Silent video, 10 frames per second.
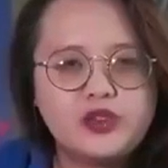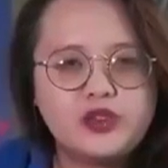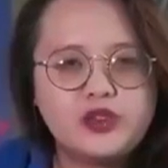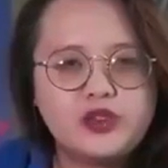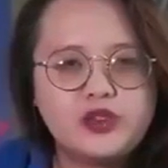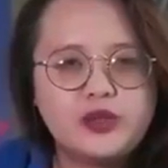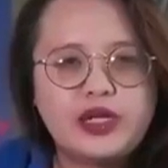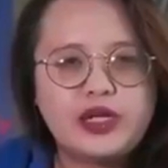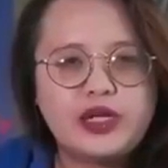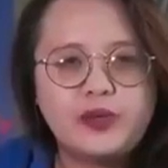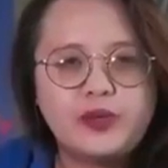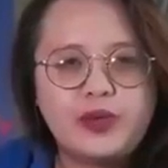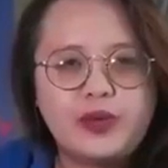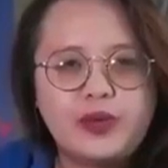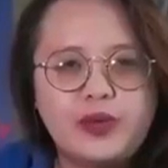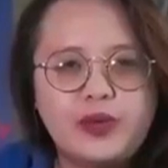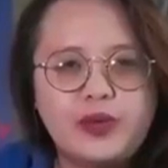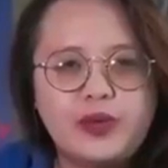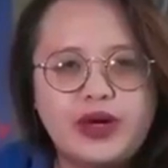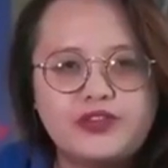21
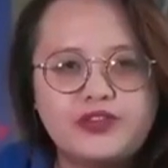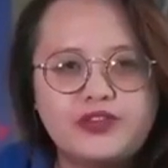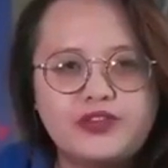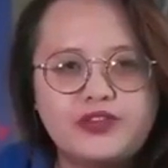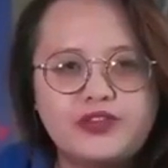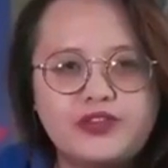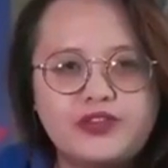from